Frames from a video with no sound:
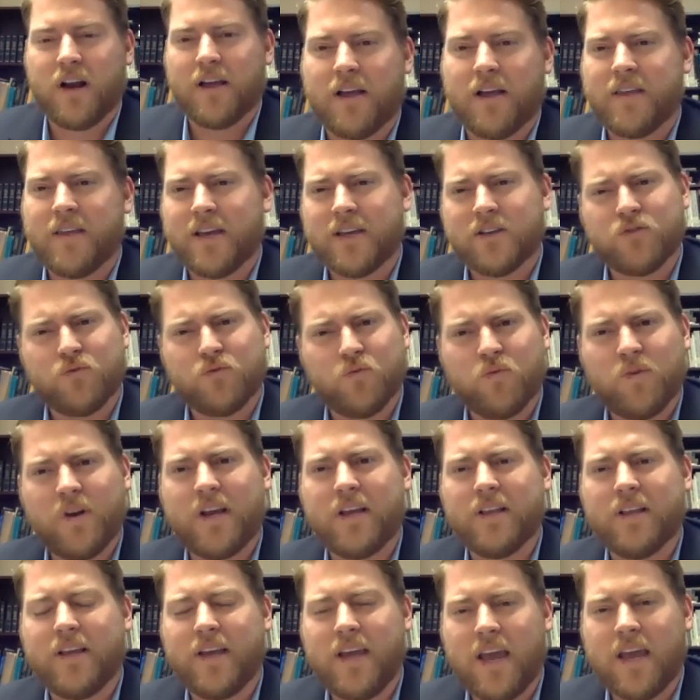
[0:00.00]
think is
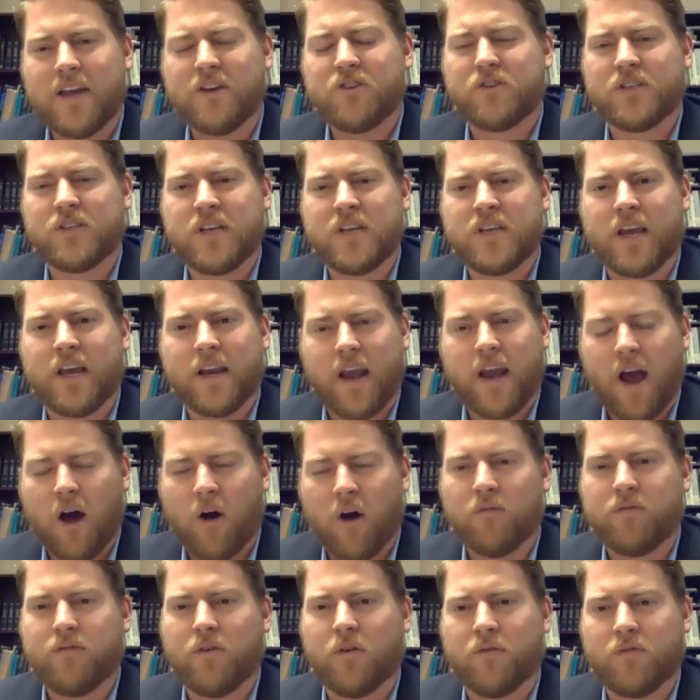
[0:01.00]
really interesting and
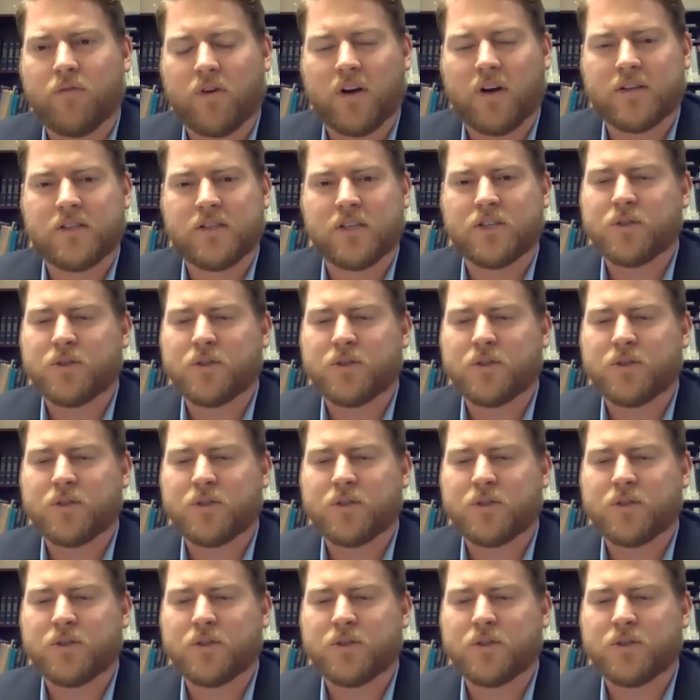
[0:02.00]
helpful for us,